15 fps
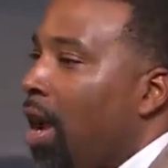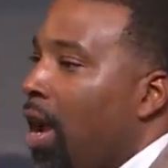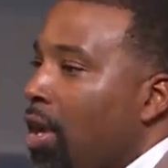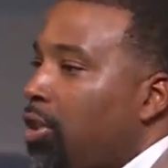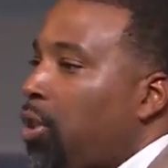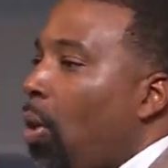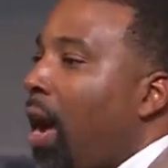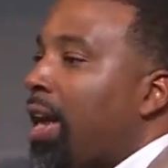
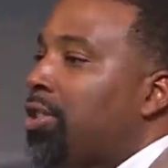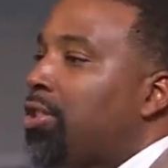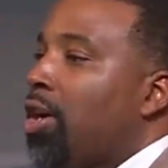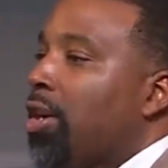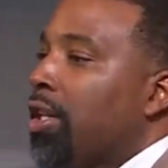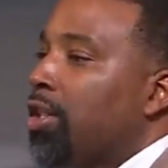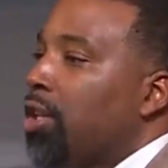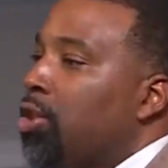So I
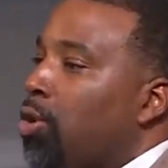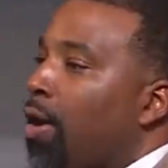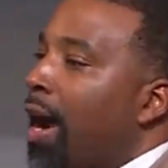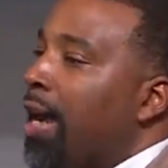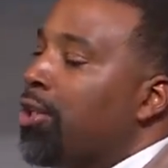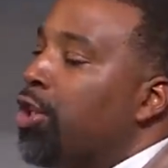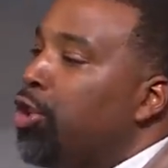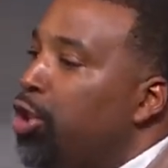started to
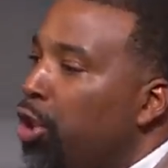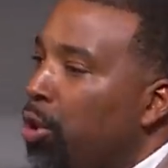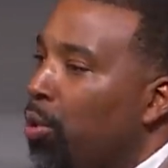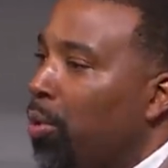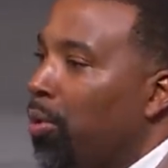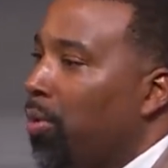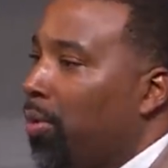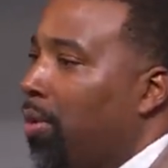try to do
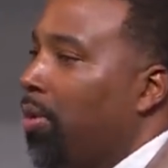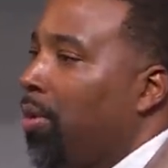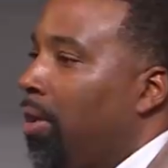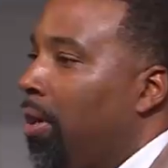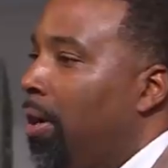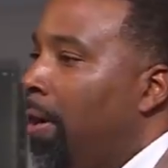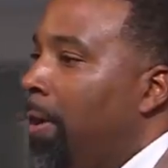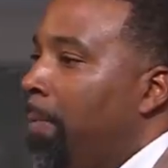
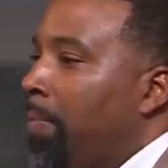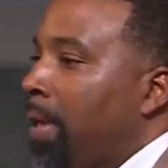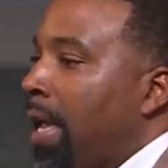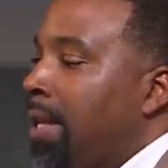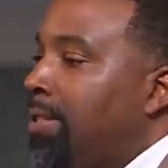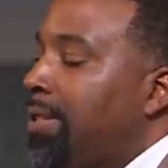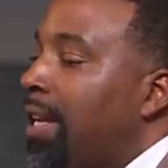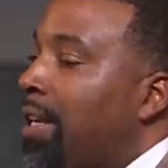
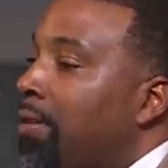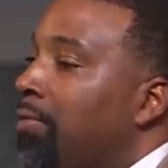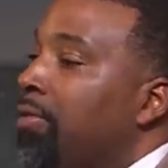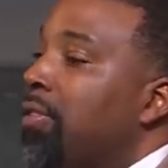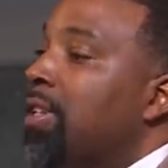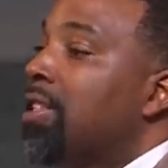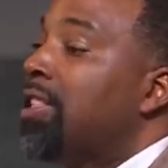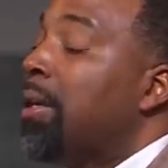instead of
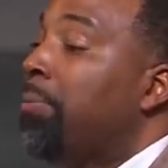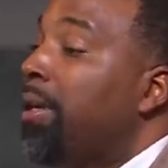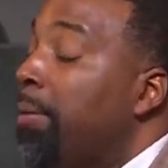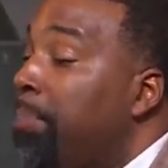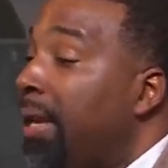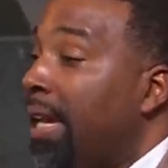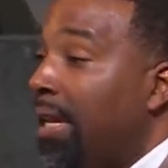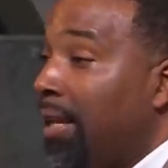simply
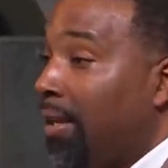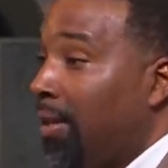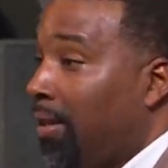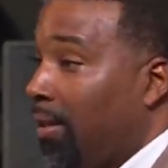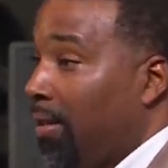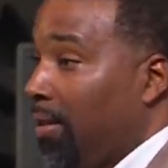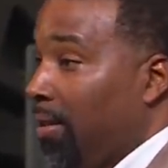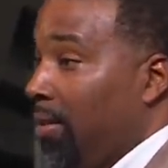be.
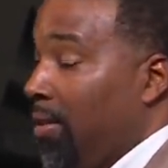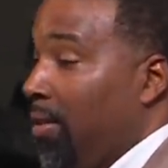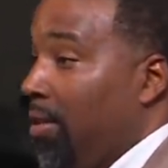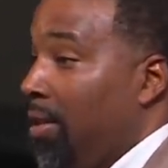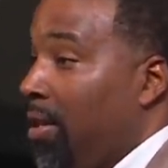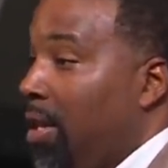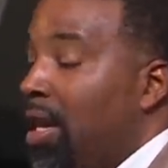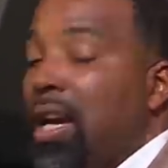
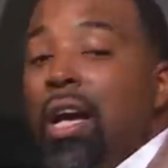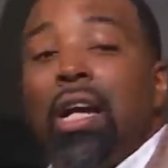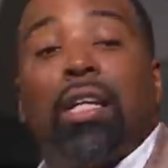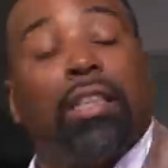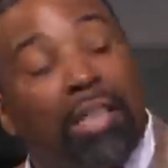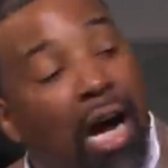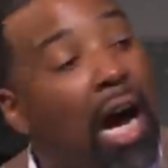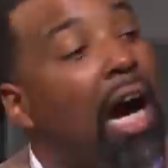
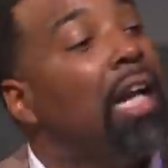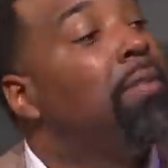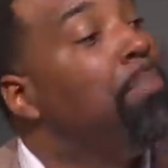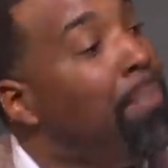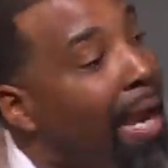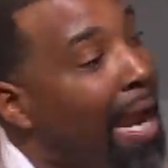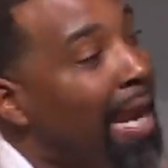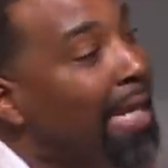God
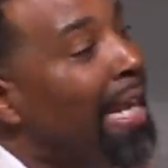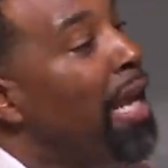made